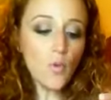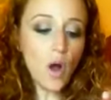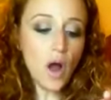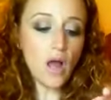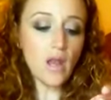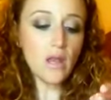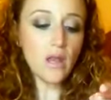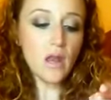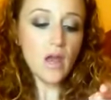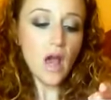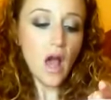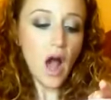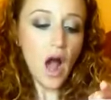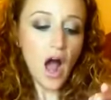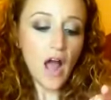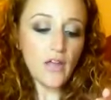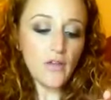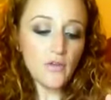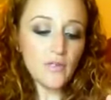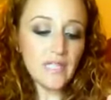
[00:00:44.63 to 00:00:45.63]
one,
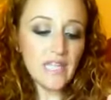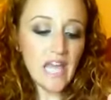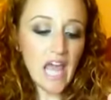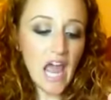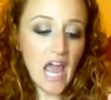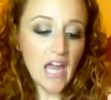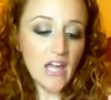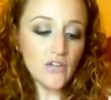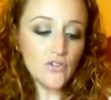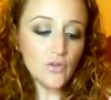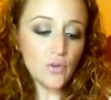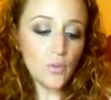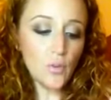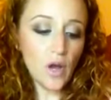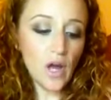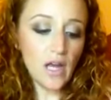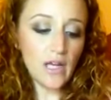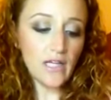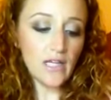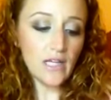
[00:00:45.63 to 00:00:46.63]
I use the Age
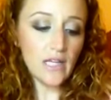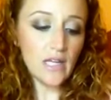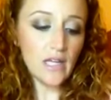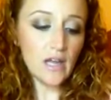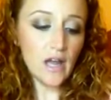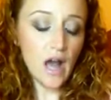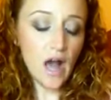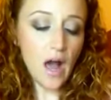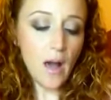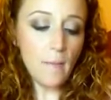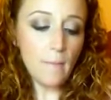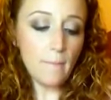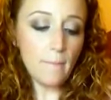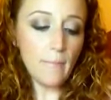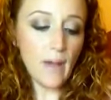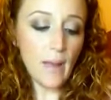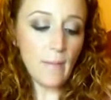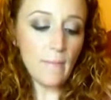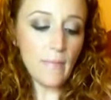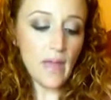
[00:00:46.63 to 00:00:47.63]
Rewind
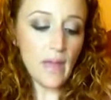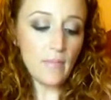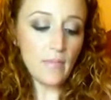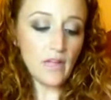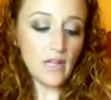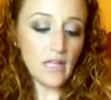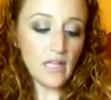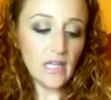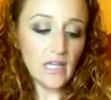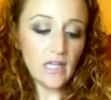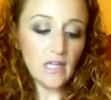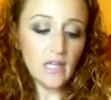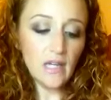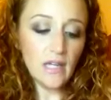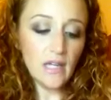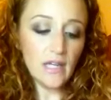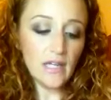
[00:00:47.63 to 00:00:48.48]
by Maybelline.